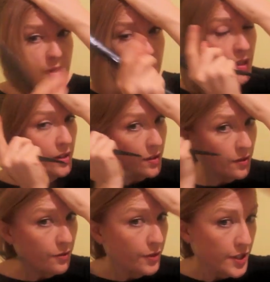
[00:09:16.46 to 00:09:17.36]
bring the
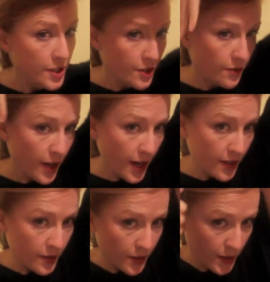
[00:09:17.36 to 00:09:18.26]
fringe
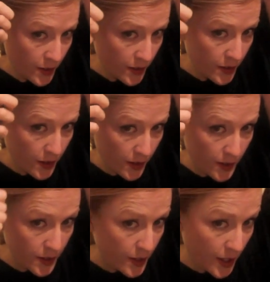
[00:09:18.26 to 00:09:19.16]
around to the
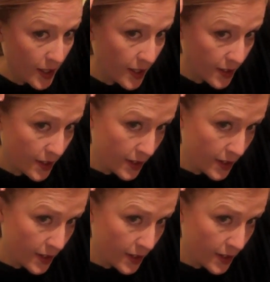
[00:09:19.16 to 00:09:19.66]
side